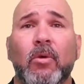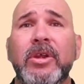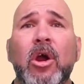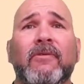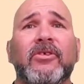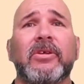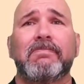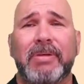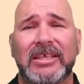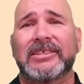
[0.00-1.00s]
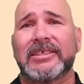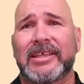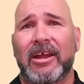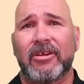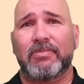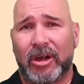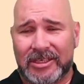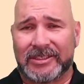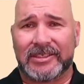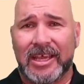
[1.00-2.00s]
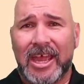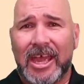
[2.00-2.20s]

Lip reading: where we offer the best discounted prices